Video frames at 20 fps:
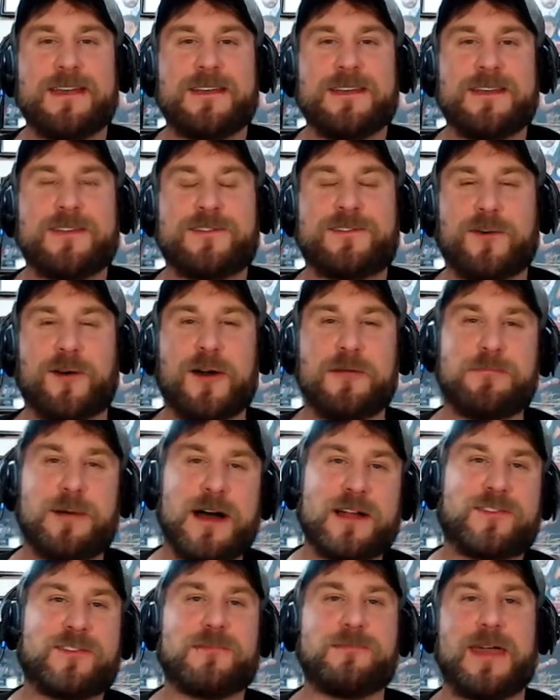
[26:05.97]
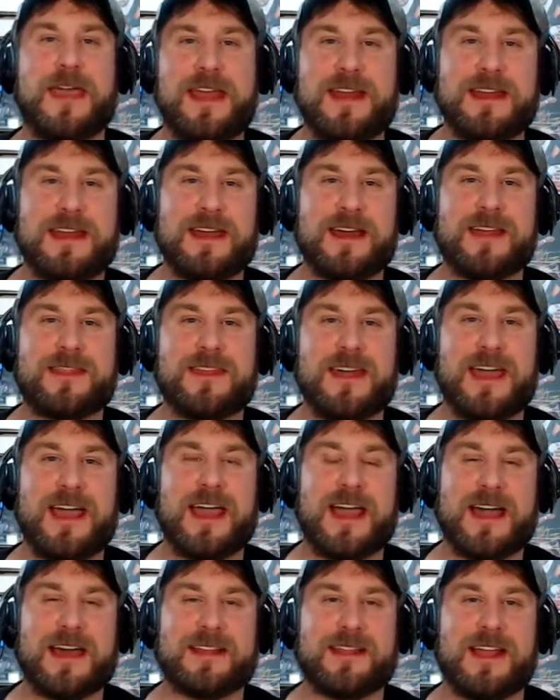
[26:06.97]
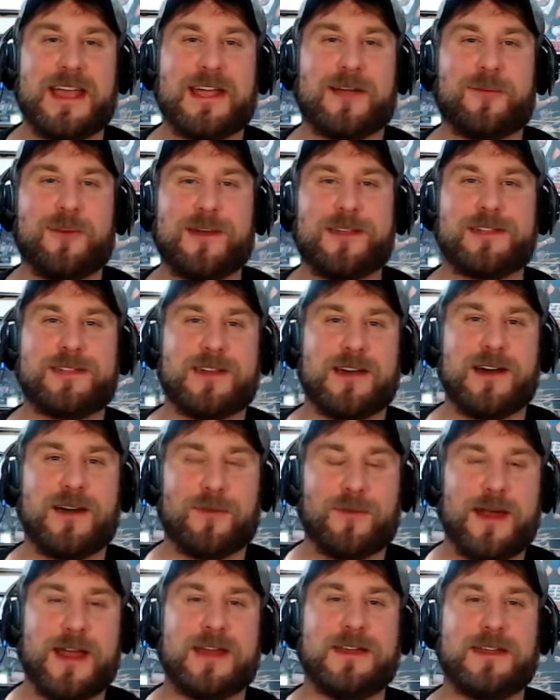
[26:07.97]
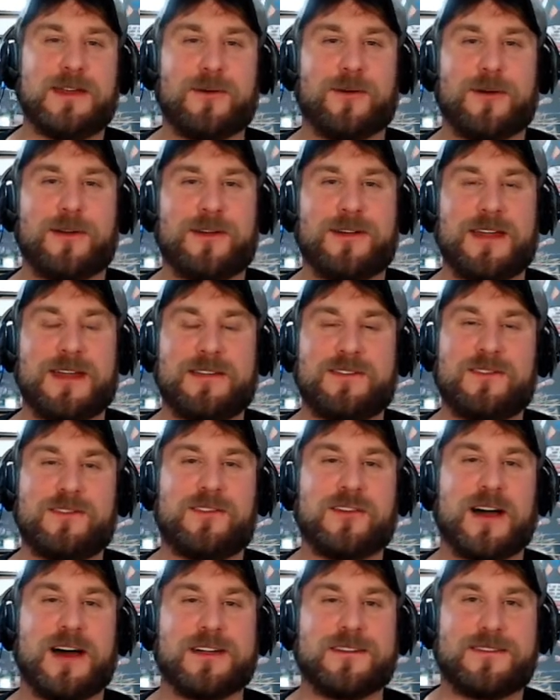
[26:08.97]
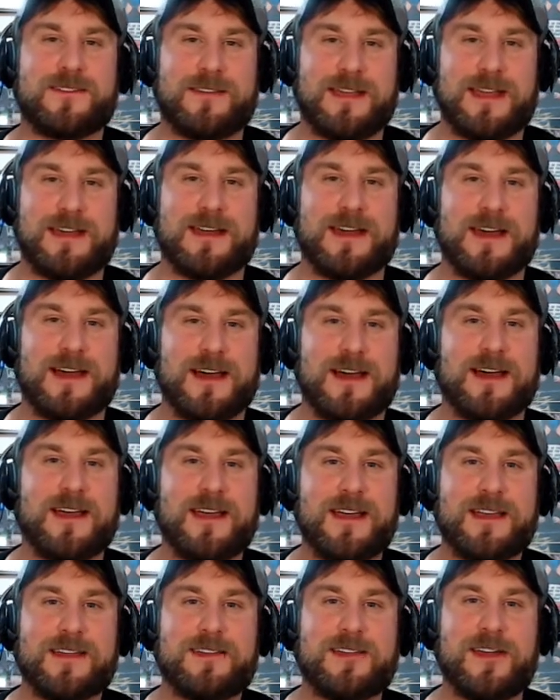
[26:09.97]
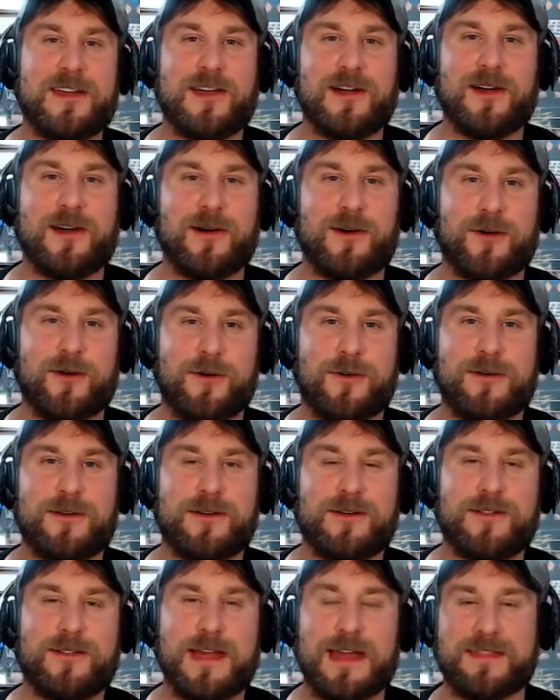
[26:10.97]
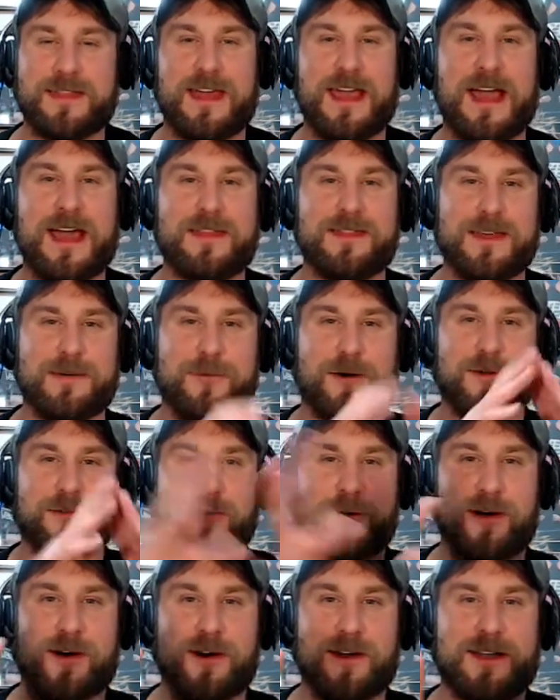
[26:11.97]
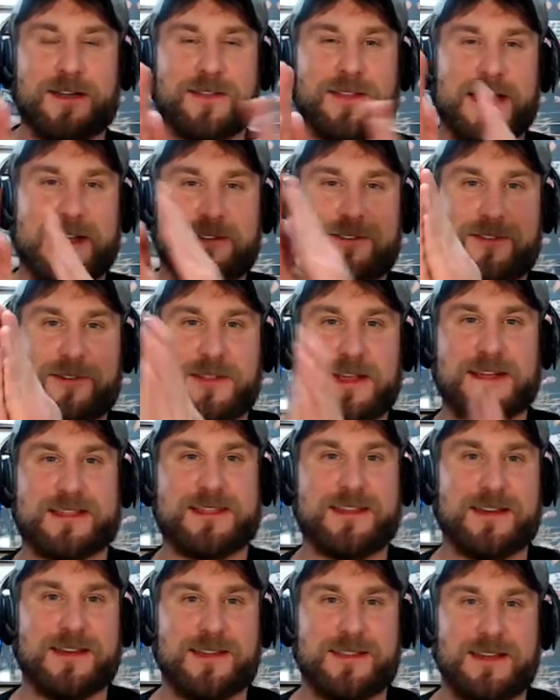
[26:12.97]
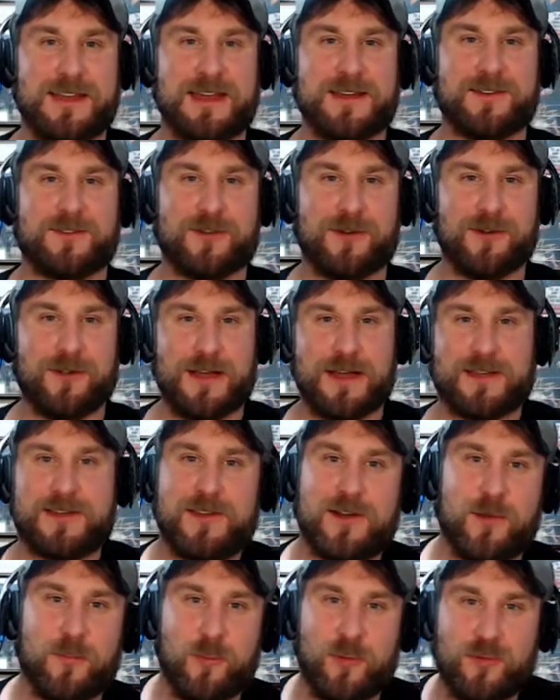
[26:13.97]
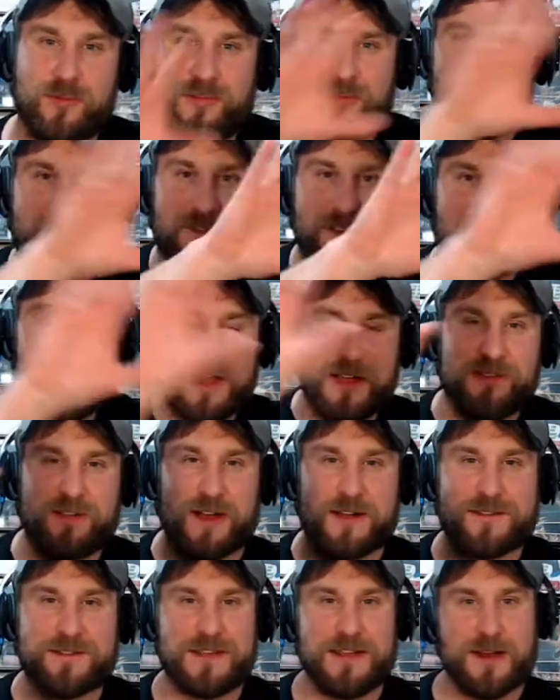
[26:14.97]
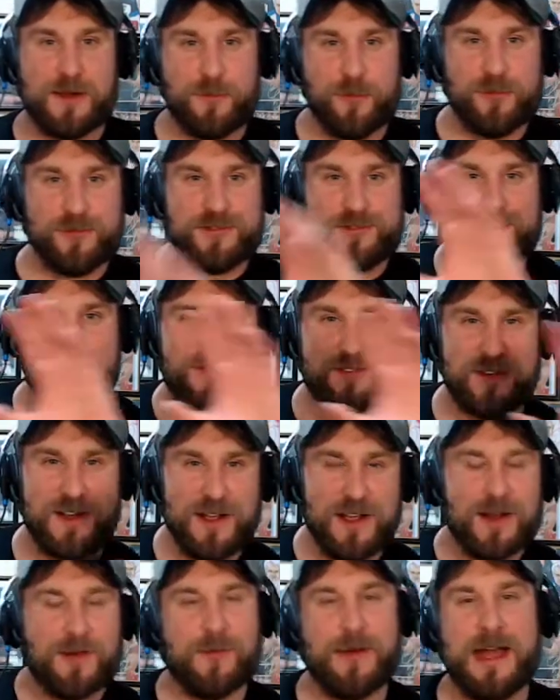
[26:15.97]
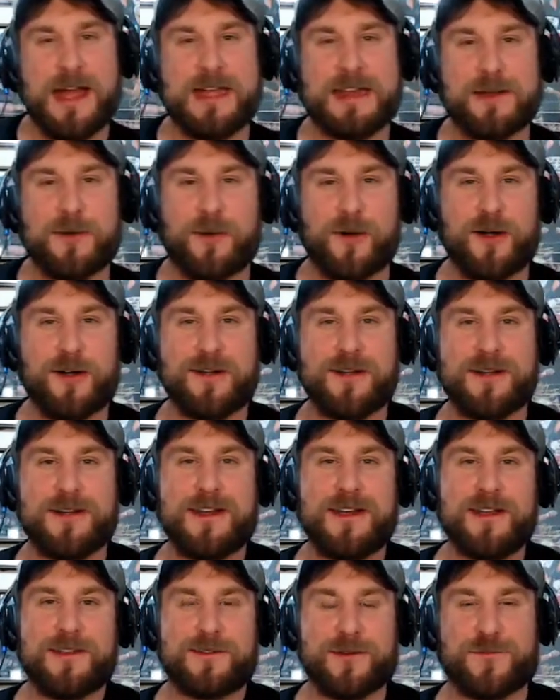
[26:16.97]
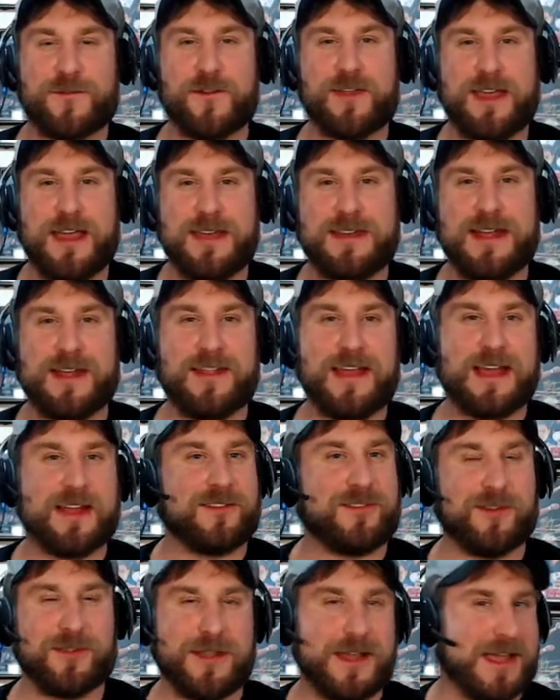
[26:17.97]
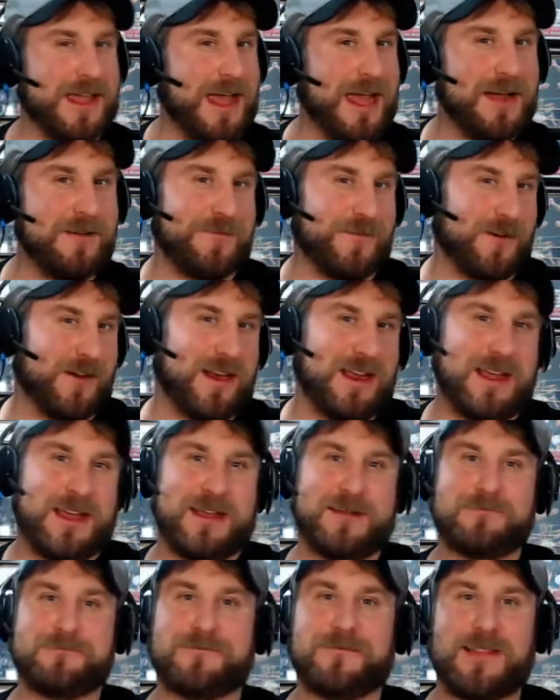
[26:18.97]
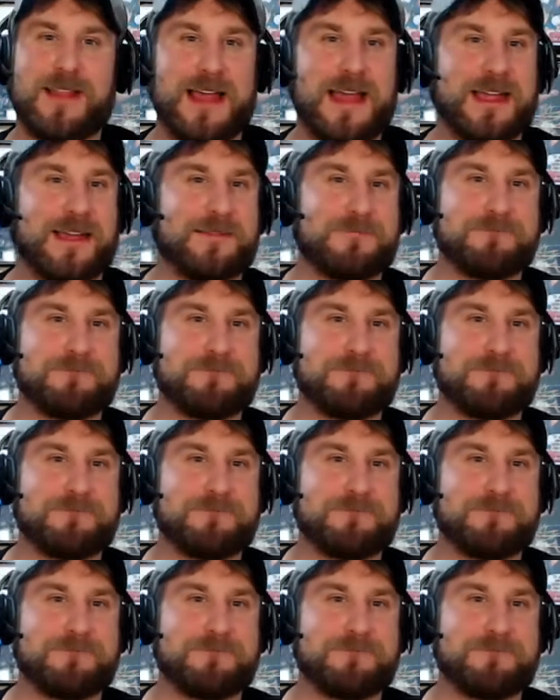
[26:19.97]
So on Botchamania, they had like with Randy Orton and John Cena, you know, like they had them on Raw, and it like showed like the intro, like, you know, whoosh, John Cena, whoosh, Randy Orton. So for the ending, like it showed like every like